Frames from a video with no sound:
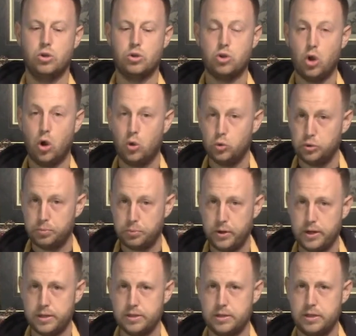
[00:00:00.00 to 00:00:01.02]
cold
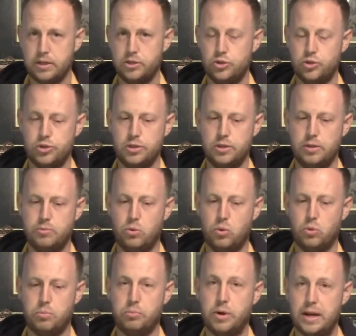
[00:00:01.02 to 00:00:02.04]
pressed, that's usually the
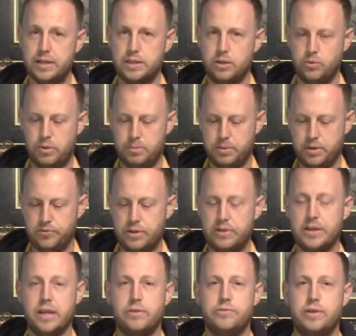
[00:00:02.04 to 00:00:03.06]
more pricey one, but if I
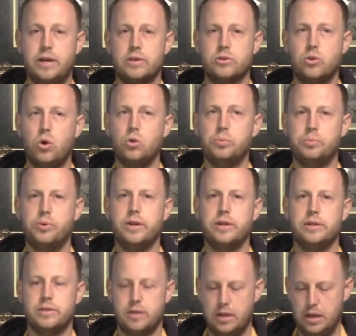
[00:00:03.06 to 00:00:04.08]
can find cold pressed